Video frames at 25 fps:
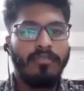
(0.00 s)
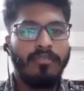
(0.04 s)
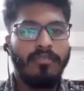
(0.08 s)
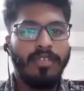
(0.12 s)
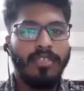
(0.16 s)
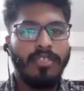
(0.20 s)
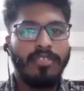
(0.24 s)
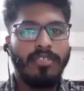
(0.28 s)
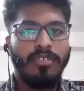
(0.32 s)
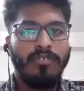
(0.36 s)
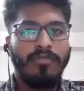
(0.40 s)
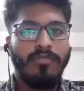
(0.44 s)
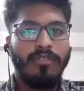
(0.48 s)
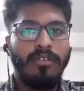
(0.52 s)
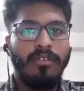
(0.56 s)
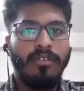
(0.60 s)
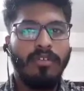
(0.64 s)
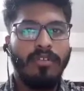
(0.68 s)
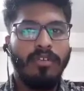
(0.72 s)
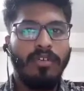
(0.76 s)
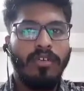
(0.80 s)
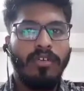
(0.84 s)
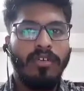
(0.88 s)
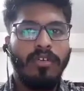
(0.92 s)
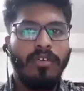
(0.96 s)
First of all,
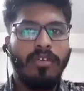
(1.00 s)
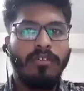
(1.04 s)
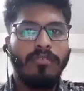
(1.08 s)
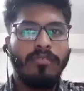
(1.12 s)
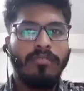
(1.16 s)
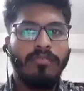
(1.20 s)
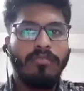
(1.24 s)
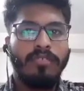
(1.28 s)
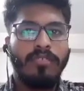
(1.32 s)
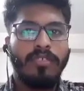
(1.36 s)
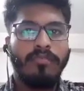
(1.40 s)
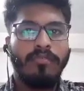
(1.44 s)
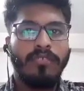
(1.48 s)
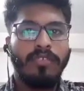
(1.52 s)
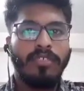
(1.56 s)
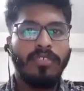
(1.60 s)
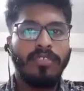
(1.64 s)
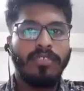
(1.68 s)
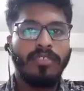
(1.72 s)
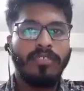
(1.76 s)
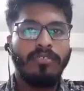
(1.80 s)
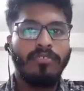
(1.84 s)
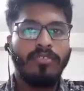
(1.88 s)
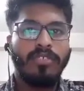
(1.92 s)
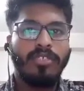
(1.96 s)
the
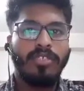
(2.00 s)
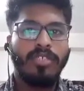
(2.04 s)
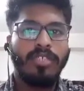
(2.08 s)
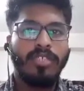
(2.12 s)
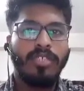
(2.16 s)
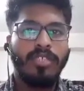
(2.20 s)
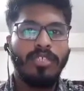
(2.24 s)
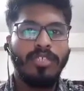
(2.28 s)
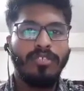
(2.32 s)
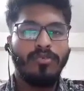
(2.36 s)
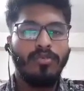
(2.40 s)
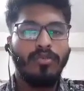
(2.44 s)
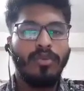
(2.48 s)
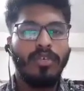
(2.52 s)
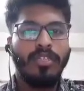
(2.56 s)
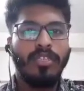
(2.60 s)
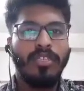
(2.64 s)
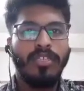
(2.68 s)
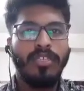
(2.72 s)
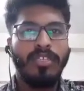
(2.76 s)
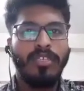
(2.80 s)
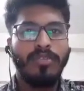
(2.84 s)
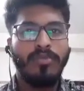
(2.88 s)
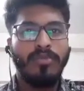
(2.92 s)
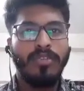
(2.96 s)
first question is
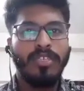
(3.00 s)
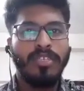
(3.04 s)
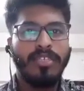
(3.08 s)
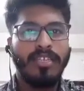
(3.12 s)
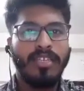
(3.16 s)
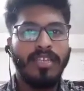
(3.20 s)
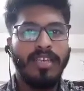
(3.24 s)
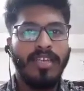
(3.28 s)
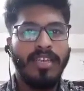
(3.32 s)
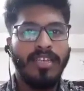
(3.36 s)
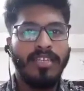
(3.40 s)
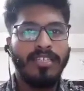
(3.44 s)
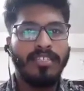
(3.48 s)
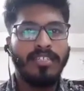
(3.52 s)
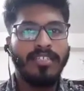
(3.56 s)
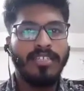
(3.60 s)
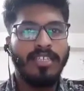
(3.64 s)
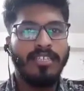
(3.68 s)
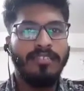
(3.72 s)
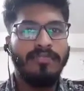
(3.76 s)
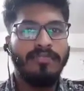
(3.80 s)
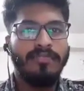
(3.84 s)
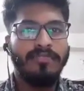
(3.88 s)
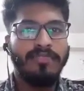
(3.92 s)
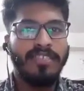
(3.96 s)
whether USA has
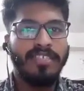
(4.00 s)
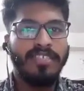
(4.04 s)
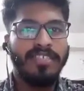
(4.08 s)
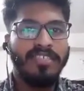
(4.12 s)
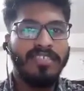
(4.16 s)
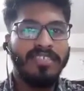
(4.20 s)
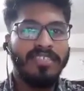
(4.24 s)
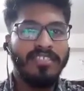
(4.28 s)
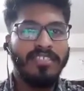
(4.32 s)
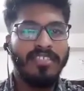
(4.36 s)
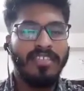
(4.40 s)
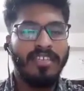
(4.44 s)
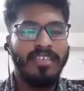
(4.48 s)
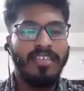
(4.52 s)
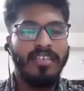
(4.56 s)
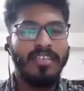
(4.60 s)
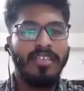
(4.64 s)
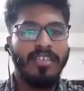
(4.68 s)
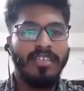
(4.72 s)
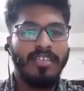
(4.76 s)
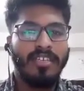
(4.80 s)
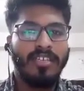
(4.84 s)
infringed the